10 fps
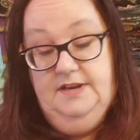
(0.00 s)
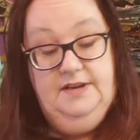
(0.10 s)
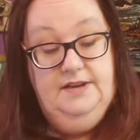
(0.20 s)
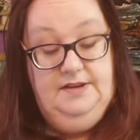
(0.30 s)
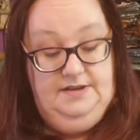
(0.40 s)

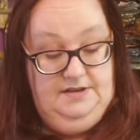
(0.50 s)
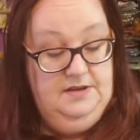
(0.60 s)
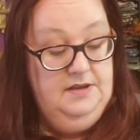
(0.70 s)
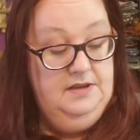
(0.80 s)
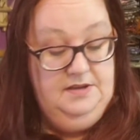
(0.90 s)
I
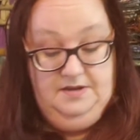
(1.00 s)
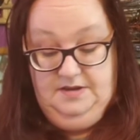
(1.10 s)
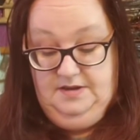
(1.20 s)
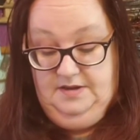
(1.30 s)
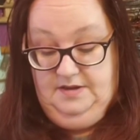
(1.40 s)

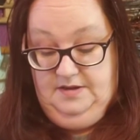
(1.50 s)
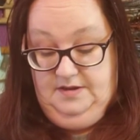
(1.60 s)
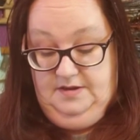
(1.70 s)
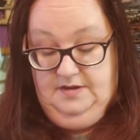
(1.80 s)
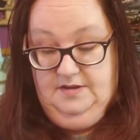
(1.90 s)

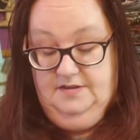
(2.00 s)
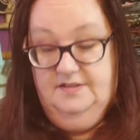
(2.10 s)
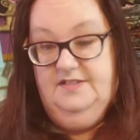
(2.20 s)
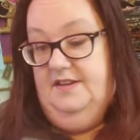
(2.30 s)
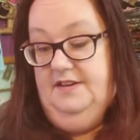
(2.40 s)

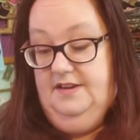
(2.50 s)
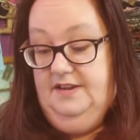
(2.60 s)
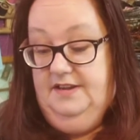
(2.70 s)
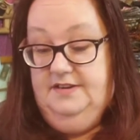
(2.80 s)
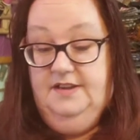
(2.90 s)
decided
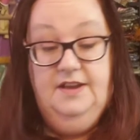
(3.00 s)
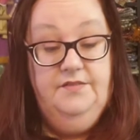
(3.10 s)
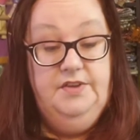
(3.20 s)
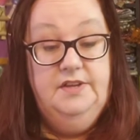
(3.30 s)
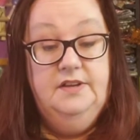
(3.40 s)
I had to
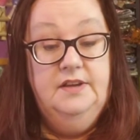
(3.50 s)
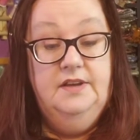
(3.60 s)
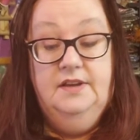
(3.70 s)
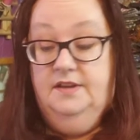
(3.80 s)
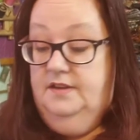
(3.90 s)
have it.
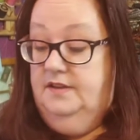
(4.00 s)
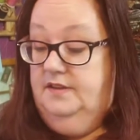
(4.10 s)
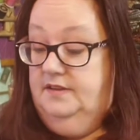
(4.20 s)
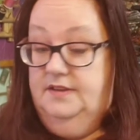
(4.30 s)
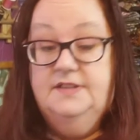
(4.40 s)

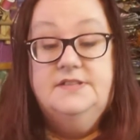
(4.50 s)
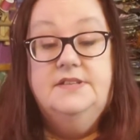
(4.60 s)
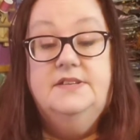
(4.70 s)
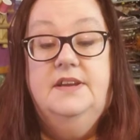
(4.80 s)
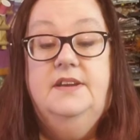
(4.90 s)
It's
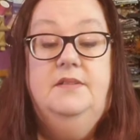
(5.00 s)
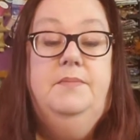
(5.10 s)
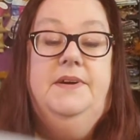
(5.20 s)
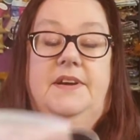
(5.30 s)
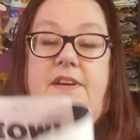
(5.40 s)

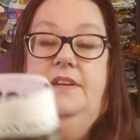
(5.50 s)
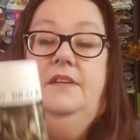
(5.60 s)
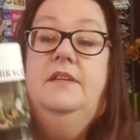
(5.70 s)
designed by